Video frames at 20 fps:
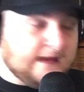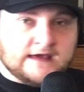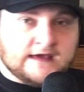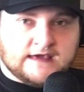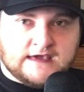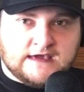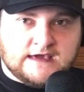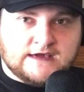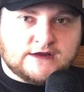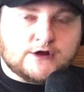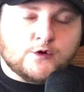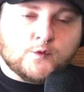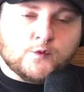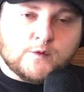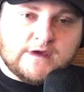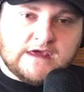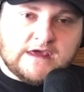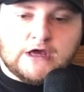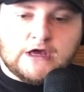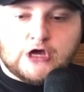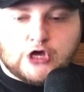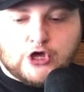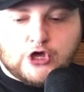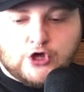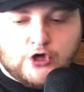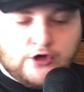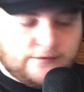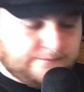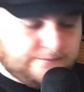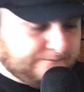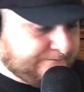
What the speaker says: Here we go.